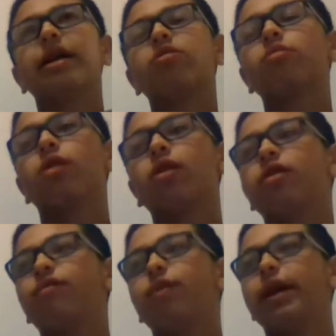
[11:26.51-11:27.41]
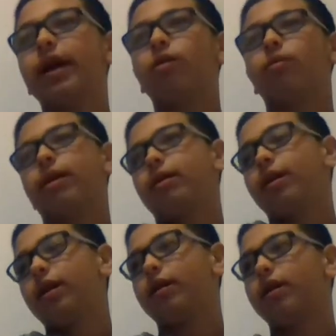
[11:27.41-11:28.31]
So it was hard to fully care when
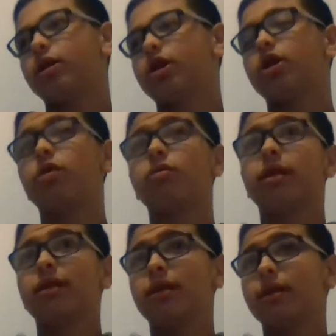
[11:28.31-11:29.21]
they just know that